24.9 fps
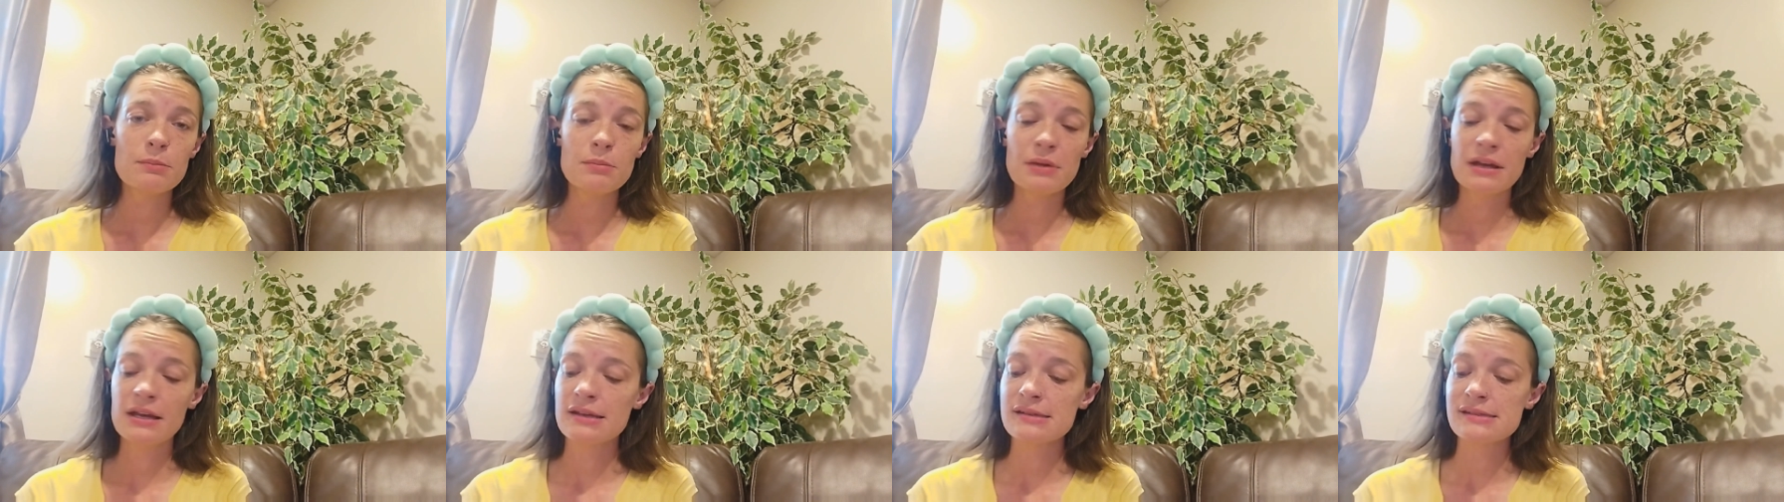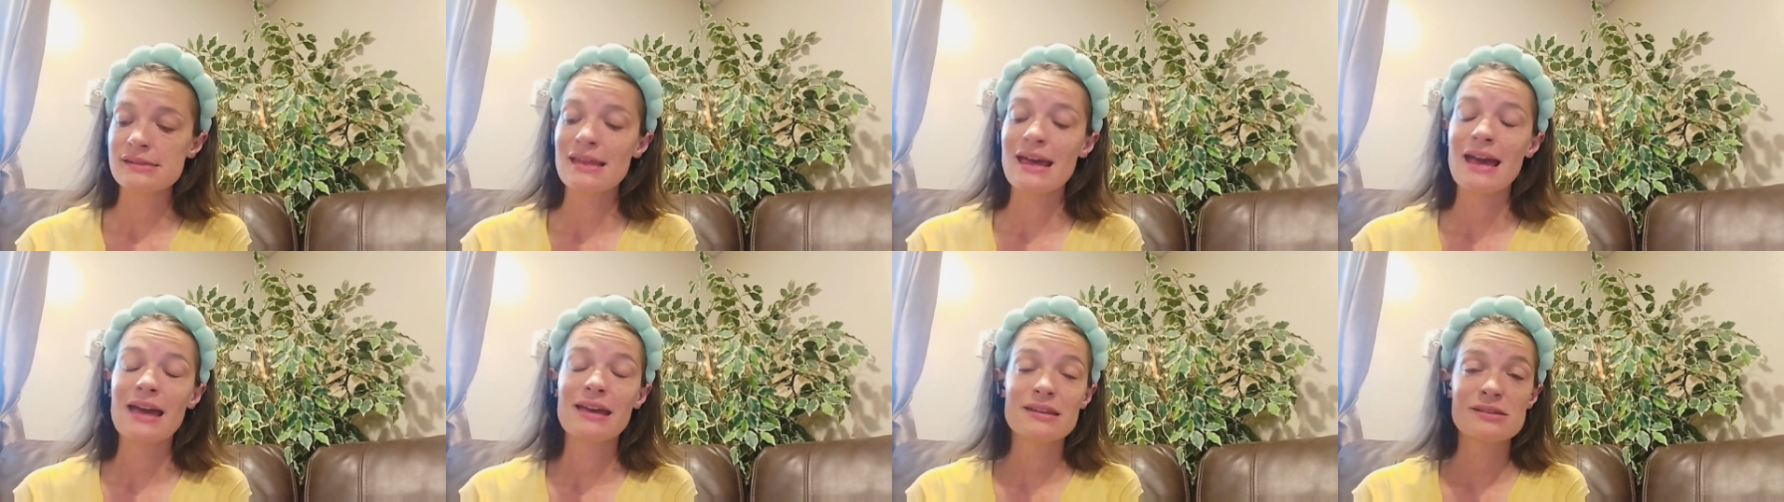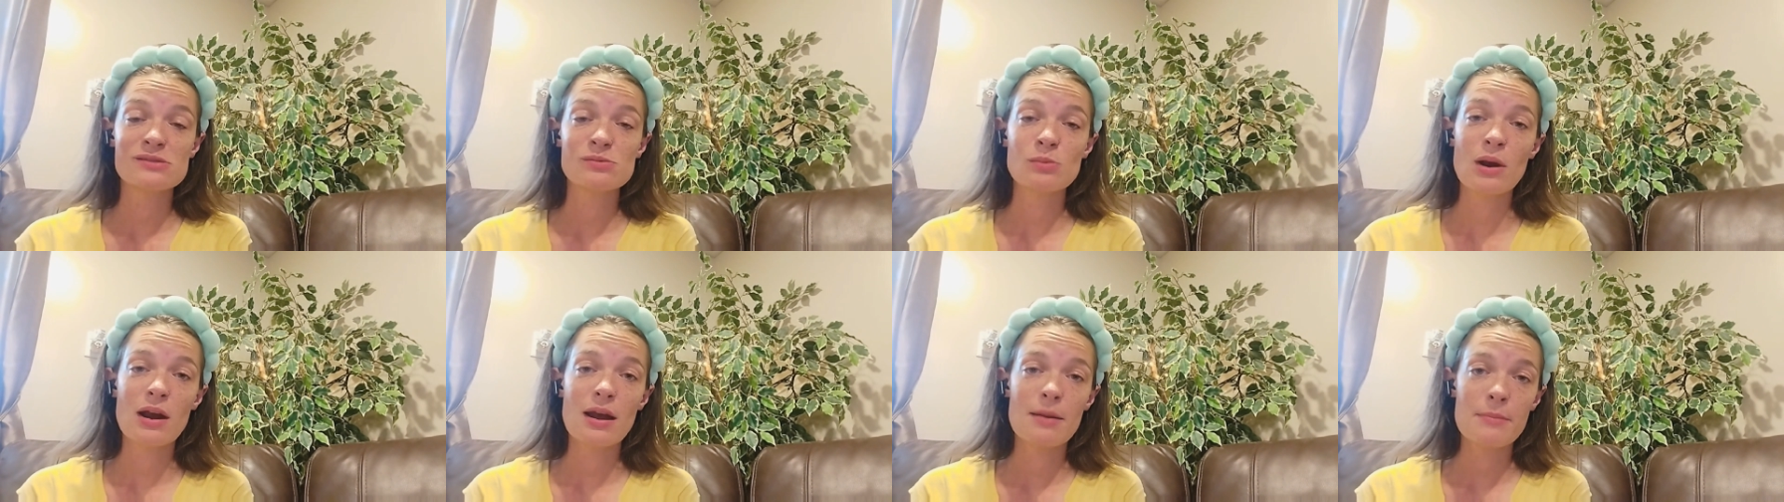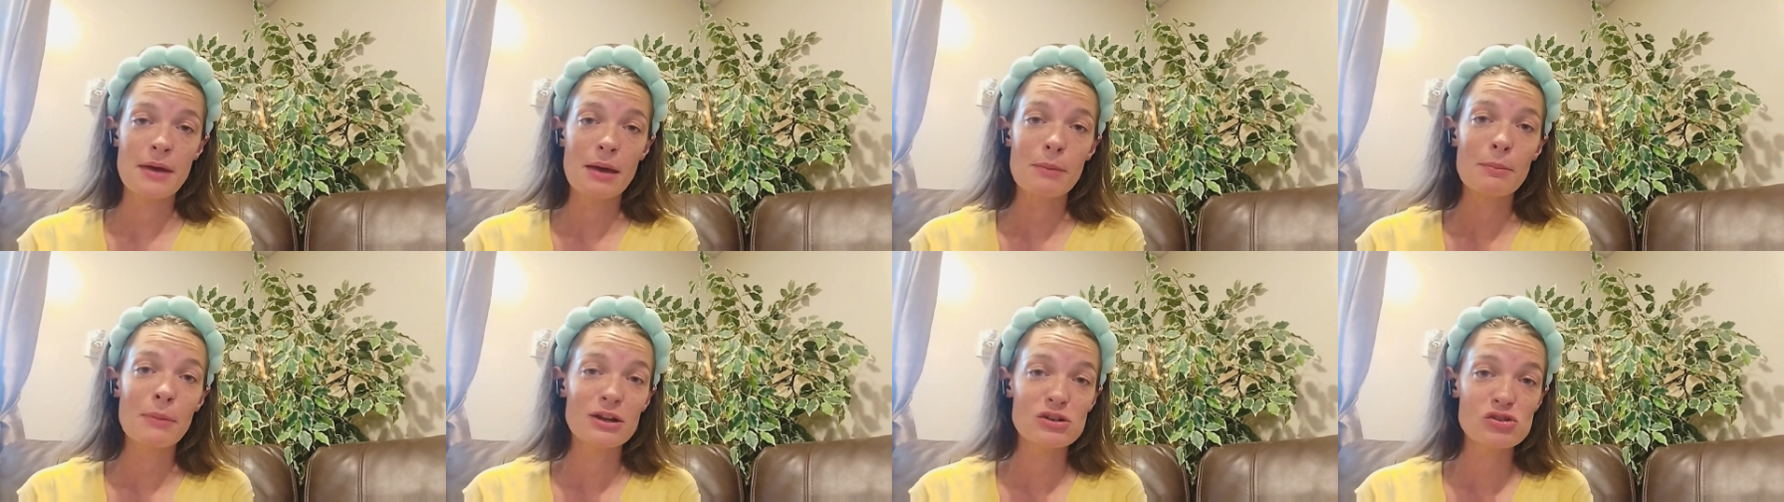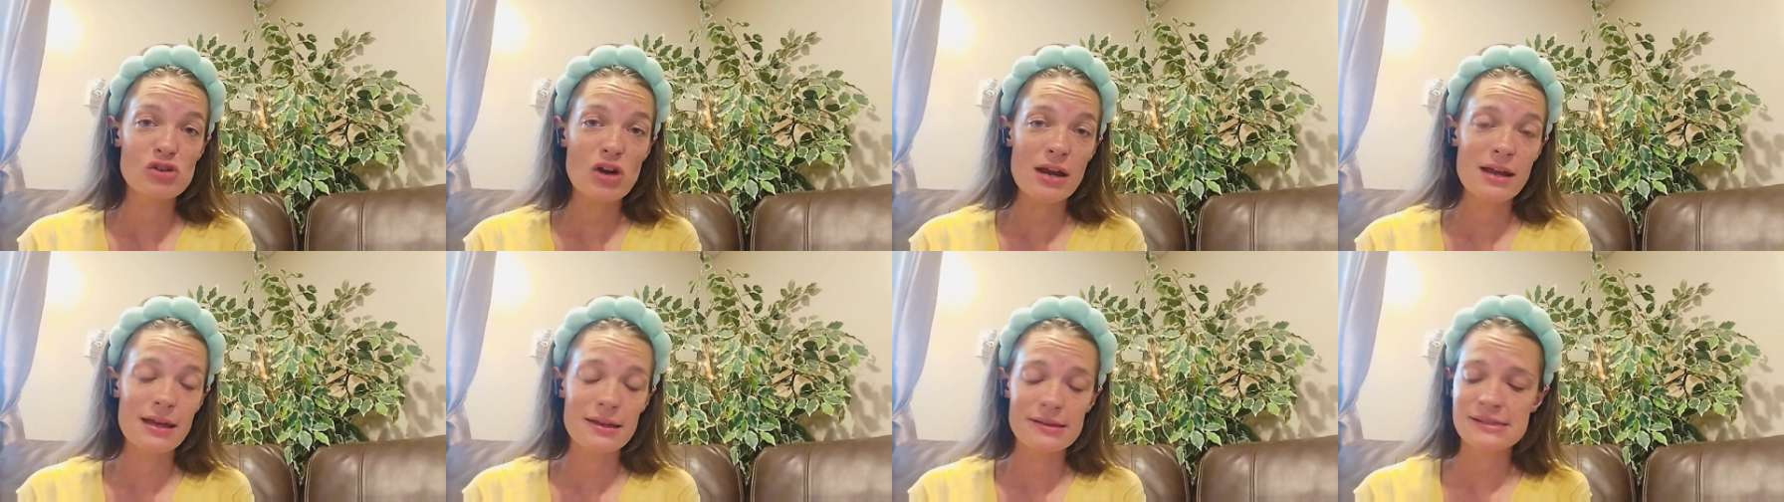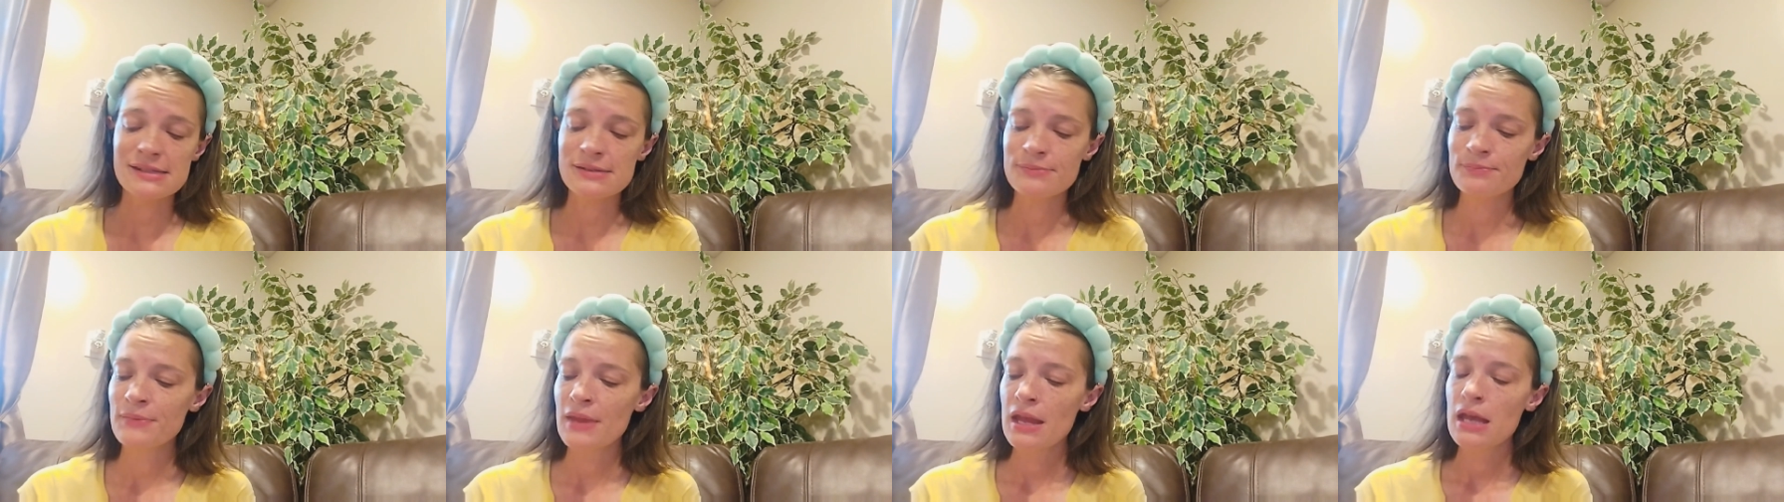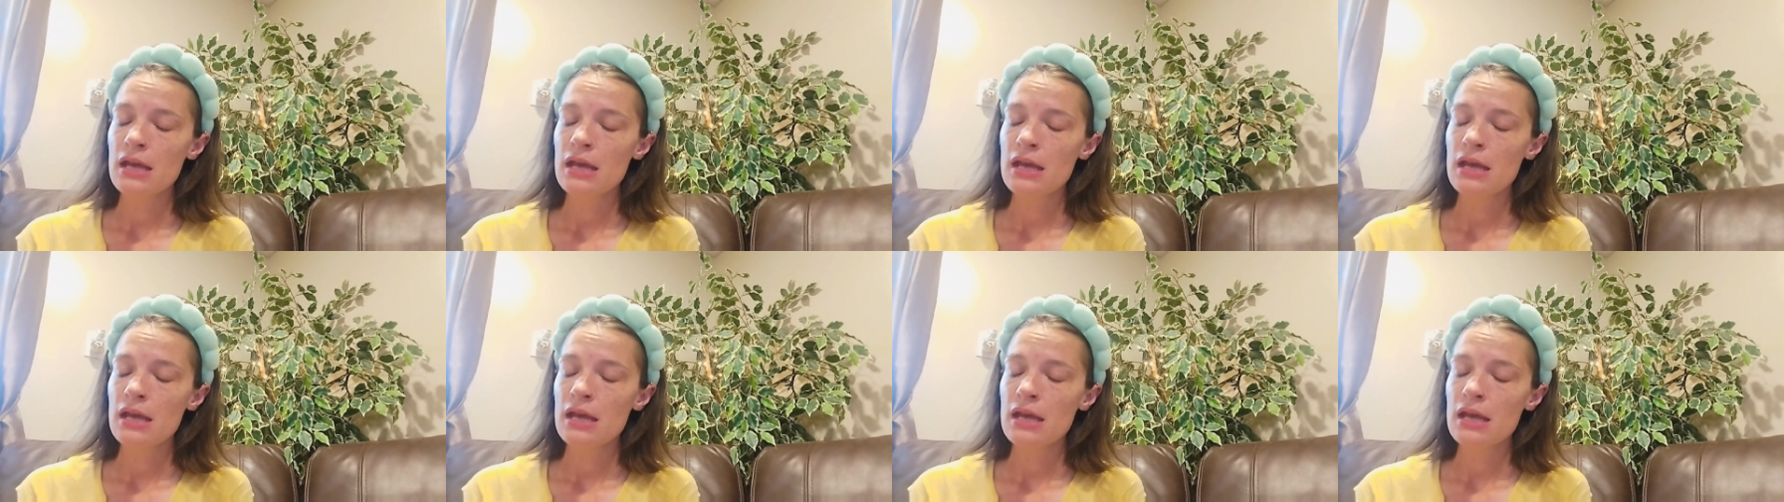because that is where I'm at my driest.